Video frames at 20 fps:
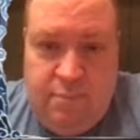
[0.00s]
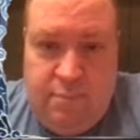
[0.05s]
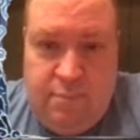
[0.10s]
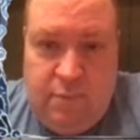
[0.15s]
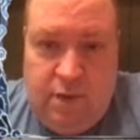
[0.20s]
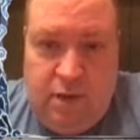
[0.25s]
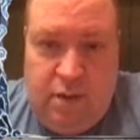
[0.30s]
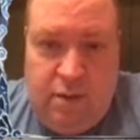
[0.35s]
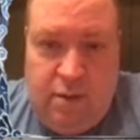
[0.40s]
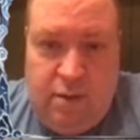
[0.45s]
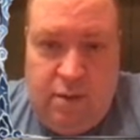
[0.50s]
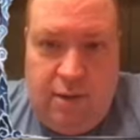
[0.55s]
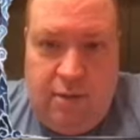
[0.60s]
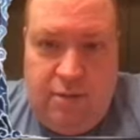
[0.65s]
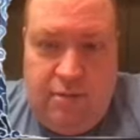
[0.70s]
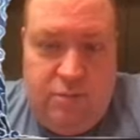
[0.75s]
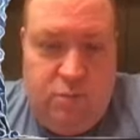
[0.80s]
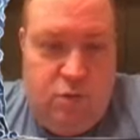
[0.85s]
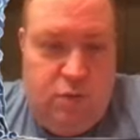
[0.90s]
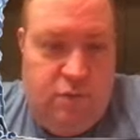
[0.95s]
Alright,
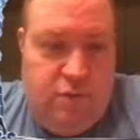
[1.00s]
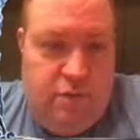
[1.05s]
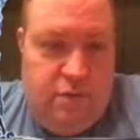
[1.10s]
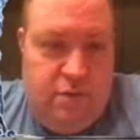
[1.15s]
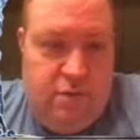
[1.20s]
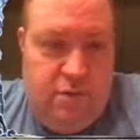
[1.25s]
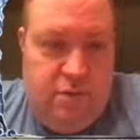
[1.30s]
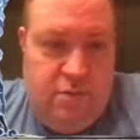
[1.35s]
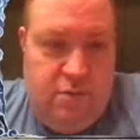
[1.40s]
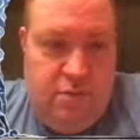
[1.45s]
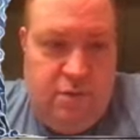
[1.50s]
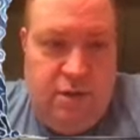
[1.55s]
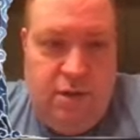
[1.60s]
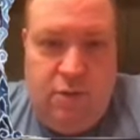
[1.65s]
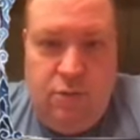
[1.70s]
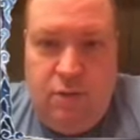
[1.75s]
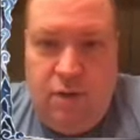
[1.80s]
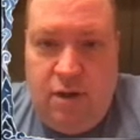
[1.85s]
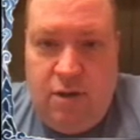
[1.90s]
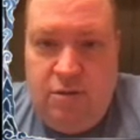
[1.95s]
let's move into the
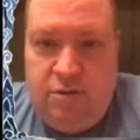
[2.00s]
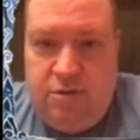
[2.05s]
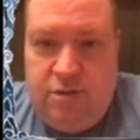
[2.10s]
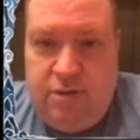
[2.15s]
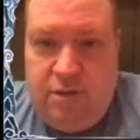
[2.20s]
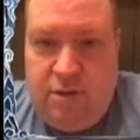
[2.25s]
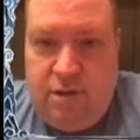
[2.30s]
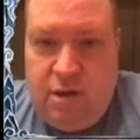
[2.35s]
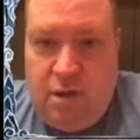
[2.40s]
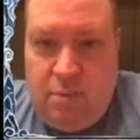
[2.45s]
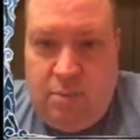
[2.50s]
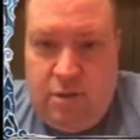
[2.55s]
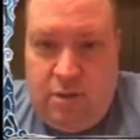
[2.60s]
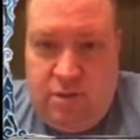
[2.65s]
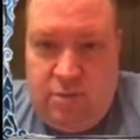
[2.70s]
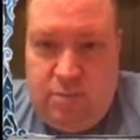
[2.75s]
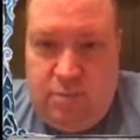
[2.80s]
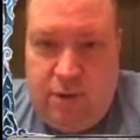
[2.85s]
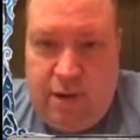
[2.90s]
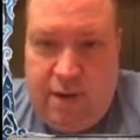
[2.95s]
rares and the commons.
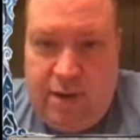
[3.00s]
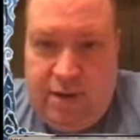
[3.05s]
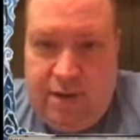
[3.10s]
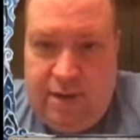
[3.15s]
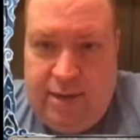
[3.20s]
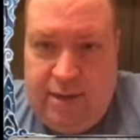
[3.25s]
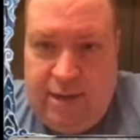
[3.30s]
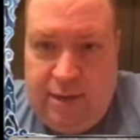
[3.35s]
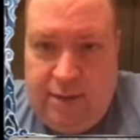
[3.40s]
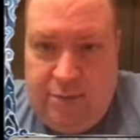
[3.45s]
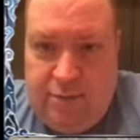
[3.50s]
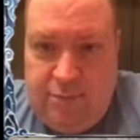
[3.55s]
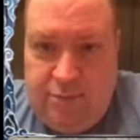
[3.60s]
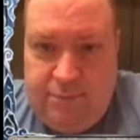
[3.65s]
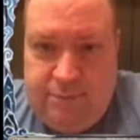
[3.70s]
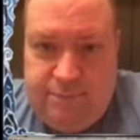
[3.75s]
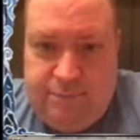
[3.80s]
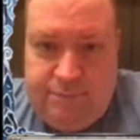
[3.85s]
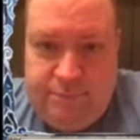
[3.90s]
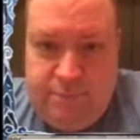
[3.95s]
Biting Gale.
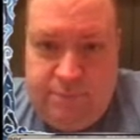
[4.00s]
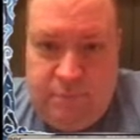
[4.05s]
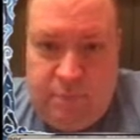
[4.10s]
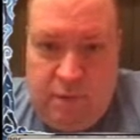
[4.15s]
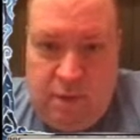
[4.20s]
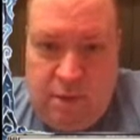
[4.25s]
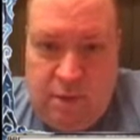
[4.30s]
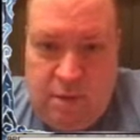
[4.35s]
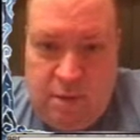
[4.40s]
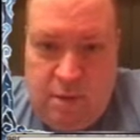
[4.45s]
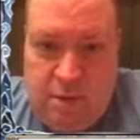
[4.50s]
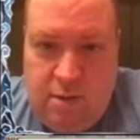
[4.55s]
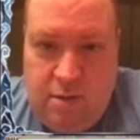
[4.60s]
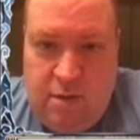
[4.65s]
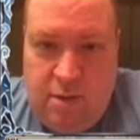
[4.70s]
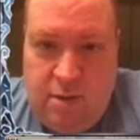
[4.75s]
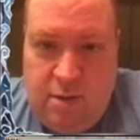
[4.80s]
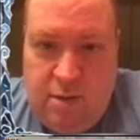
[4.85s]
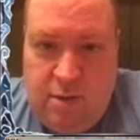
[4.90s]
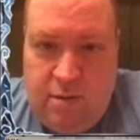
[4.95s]

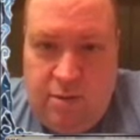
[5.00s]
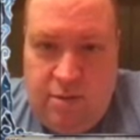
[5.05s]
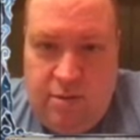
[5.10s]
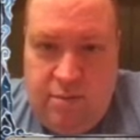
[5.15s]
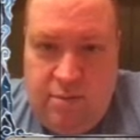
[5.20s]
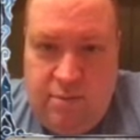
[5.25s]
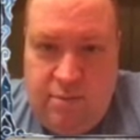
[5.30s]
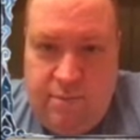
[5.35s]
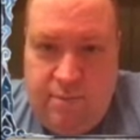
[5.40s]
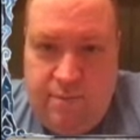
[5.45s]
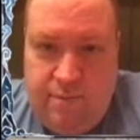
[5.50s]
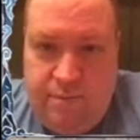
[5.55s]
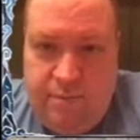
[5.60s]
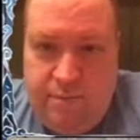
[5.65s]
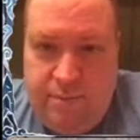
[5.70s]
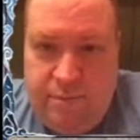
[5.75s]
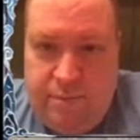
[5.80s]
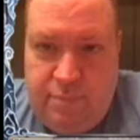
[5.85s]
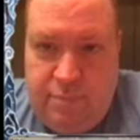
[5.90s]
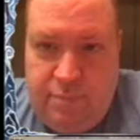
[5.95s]

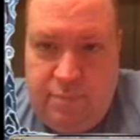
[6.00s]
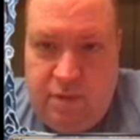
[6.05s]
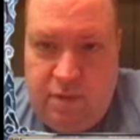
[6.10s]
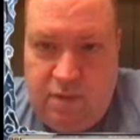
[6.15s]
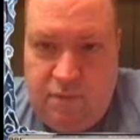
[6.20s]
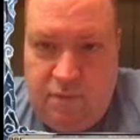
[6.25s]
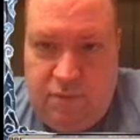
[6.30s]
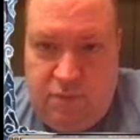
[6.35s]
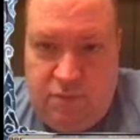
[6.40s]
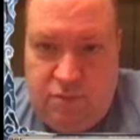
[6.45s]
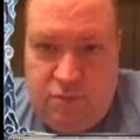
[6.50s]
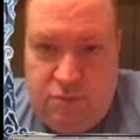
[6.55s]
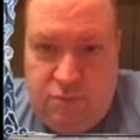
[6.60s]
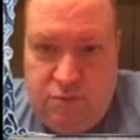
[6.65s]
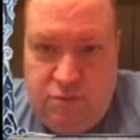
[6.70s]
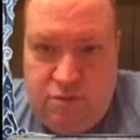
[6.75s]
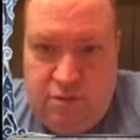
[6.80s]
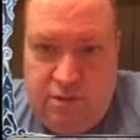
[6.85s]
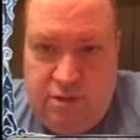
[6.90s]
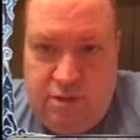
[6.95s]
The version we're
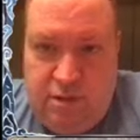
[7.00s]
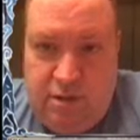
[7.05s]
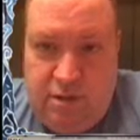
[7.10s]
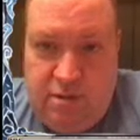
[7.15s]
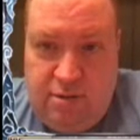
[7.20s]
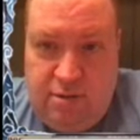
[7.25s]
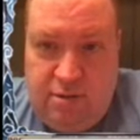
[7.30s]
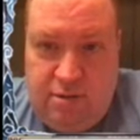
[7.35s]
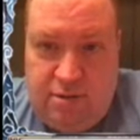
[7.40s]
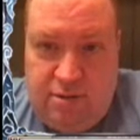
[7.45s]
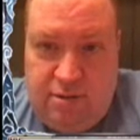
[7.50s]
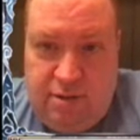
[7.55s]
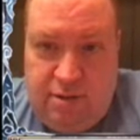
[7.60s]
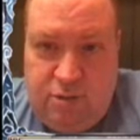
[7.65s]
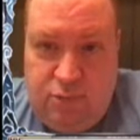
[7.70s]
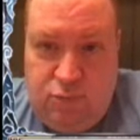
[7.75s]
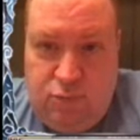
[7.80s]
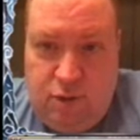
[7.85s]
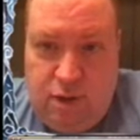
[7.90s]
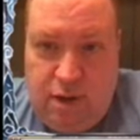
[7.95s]
seeing here is the
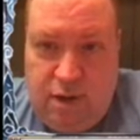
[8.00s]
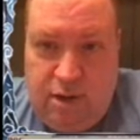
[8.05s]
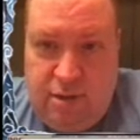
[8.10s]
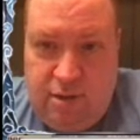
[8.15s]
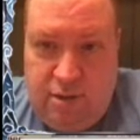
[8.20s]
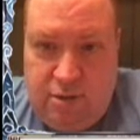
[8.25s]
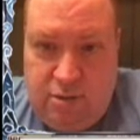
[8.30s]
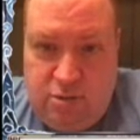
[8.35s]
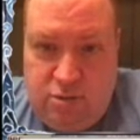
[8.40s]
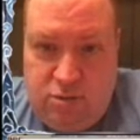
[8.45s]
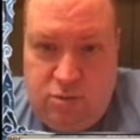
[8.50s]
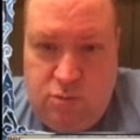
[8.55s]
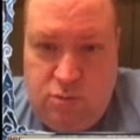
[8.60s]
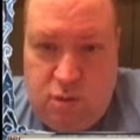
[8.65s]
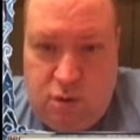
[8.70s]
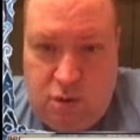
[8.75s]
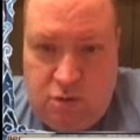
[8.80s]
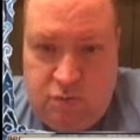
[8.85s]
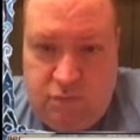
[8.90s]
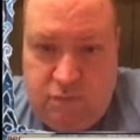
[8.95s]
red
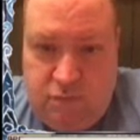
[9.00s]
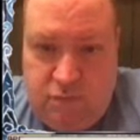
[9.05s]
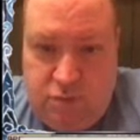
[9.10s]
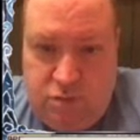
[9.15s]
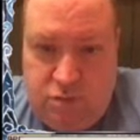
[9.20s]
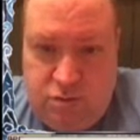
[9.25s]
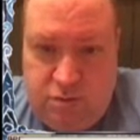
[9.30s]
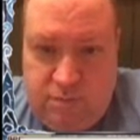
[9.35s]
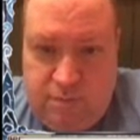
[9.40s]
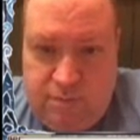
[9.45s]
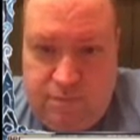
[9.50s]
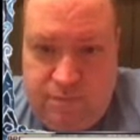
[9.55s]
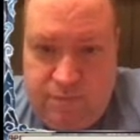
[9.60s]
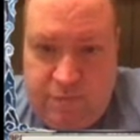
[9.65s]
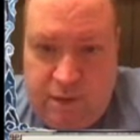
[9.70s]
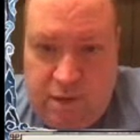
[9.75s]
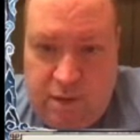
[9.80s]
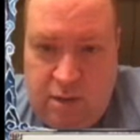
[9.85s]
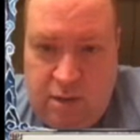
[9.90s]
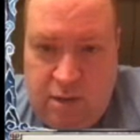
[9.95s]
2-cost version.
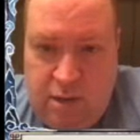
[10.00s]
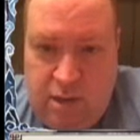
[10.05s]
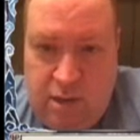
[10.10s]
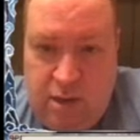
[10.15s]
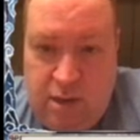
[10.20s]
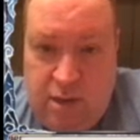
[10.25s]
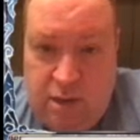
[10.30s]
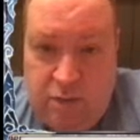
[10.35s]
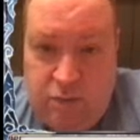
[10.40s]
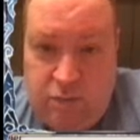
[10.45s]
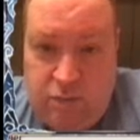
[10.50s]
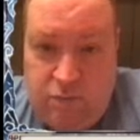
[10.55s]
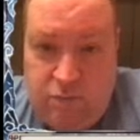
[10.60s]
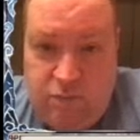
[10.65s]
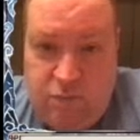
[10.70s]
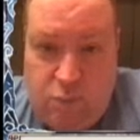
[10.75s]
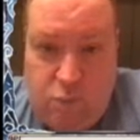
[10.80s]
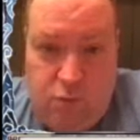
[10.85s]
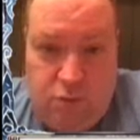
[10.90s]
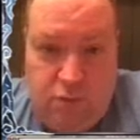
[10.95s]
It has
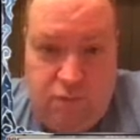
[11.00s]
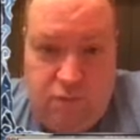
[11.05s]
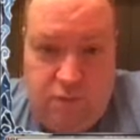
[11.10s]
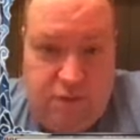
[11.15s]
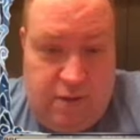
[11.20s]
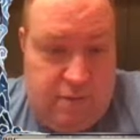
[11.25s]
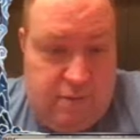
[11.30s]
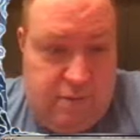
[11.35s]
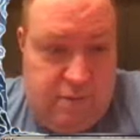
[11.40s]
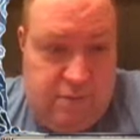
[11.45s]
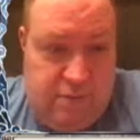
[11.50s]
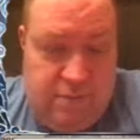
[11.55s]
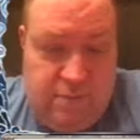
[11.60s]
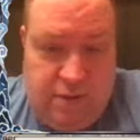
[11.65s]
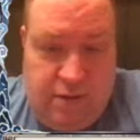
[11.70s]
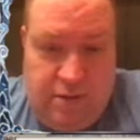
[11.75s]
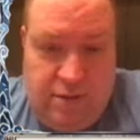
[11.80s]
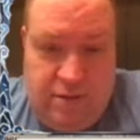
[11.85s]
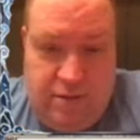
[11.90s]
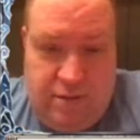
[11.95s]
4 defense.
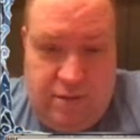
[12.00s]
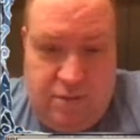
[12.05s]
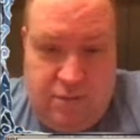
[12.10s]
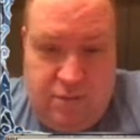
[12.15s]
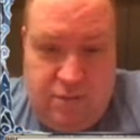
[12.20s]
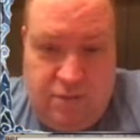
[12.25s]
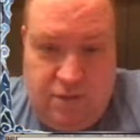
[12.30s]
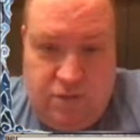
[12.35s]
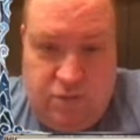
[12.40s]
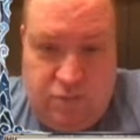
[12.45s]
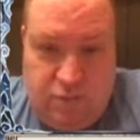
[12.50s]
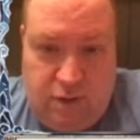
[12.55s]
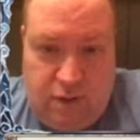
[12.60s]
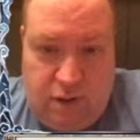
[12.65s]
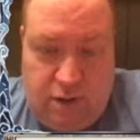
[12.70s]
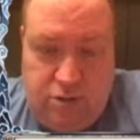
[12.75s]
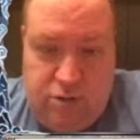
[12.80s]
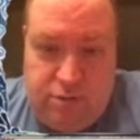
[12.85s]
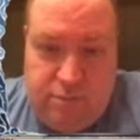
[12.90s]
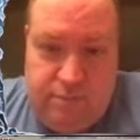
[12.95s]
It is a defense
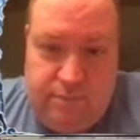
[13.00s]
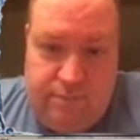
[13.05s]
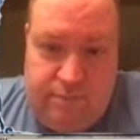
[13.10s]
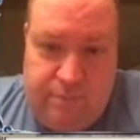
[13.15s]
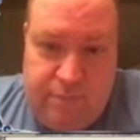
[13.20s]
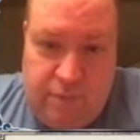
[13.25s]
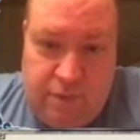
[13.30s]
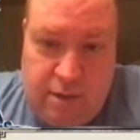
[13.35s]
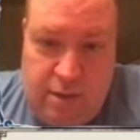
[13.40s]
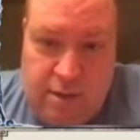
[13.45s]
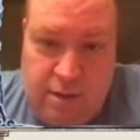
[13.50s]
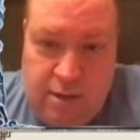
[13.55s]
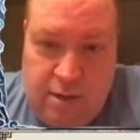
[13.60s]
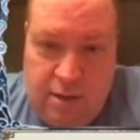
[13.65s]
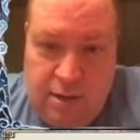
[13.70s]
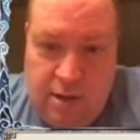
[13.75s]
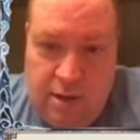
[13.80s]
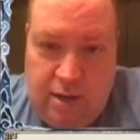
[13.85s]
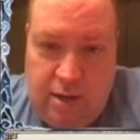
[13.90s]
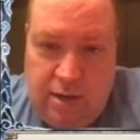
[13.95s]
reaction.
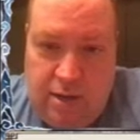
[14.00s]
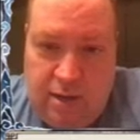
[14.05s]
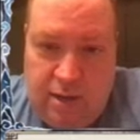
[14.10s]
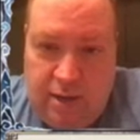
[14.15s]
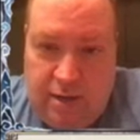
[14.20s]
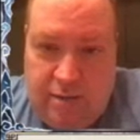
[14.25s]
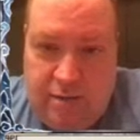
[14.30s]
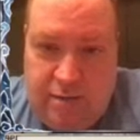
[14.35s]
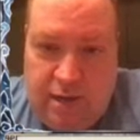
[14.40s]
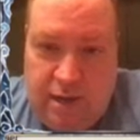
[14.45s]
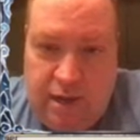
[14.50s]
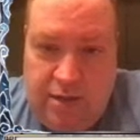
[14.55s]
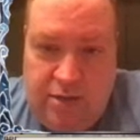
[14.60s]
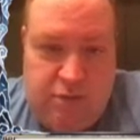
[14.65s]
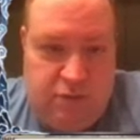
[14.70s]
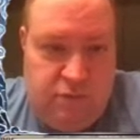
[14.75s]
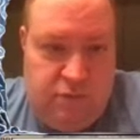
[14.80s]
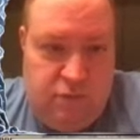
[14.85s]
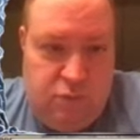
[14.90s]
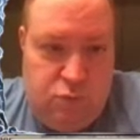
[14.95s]
And it has Ice
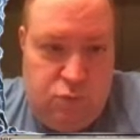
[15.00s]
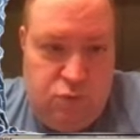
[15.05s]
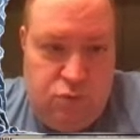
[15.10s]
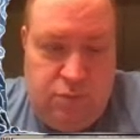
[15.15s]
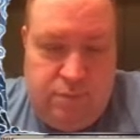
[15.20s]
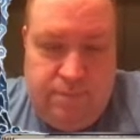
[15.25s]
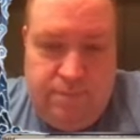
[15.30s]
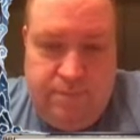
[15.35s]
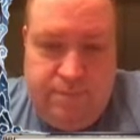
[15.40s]
Fusion.